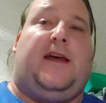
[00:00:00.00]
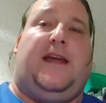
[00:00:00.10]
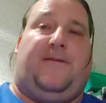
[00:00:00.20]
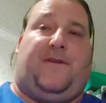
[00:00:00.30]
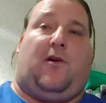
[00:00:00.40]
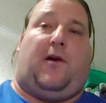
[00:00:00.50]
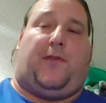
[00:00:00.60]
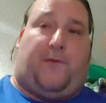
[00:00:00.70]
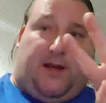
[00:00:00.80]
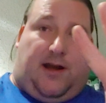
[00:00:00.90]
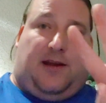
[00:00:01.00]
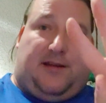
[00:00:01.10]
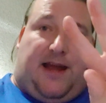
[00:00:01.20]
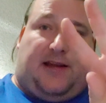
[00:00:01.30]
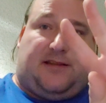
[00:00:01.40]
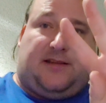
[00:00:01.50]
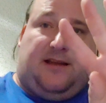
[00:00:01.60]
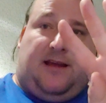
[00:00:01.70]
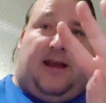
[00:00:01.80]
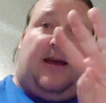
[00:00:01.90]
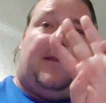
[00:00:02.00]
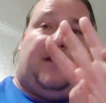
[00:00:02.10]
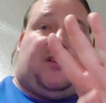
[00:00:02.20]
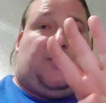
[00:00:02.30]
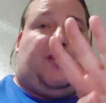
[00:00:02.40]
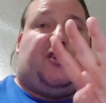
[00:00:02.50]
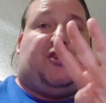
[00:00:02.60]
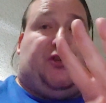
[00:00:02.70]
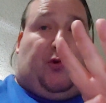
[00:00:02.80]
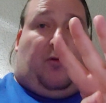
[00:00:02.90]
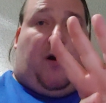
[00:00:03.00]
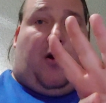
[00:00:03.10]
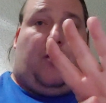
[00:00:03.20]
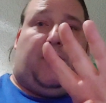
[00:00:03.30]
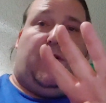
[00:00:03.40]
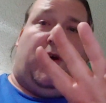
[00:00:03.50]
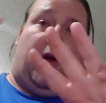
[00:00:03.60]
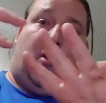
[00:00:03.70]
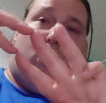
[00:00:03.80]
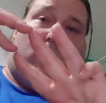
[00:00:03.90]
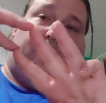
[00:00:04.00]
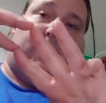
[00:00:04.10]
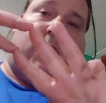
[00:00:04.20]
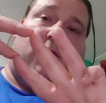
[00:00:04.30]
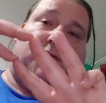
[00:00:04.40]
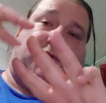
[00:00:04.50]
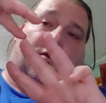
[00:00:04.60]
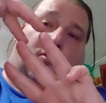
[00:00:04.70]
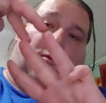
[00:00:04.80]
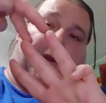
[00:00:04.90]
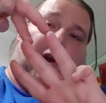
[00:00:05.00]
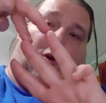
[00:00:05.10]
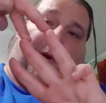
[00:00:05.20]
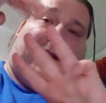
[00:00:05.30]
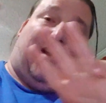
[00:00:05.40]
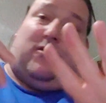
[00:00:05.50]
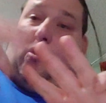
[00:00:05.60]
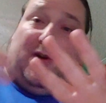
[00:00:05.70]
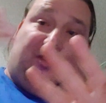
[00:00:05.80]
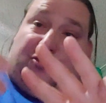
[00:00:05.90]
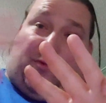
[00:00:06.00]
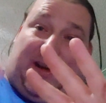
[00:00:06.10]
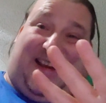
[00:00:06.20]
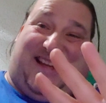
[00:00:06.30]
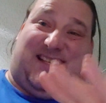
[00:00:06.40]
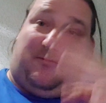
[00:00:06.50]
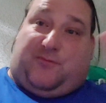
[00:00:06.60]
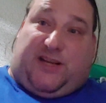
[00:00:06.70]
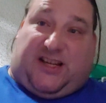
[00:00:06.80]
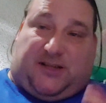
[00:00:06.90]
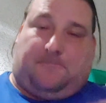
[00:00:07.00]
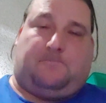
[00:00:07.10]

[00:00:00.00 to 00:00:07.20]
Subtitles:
If there are 3 contacts, then the switch is dual mode. Normally closed or normally open. I don't know which one it is. I'm guessing.